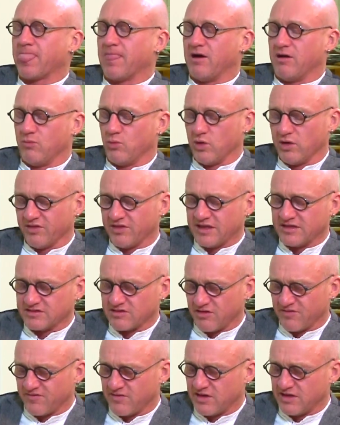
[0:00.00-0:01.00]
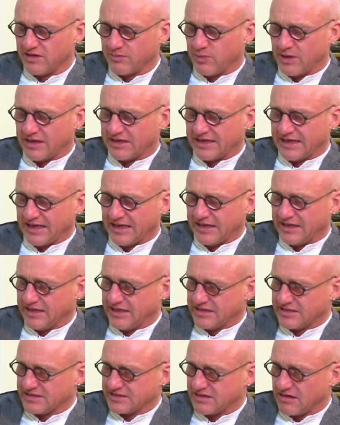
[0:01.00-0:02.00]
uh, one of the things I find about Elite
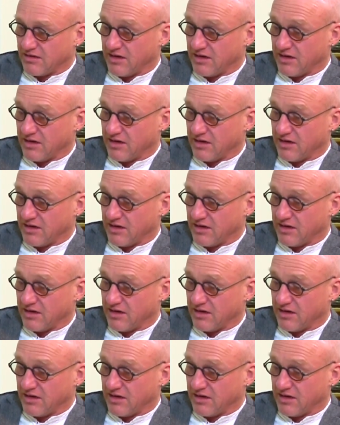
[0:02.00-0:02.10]
is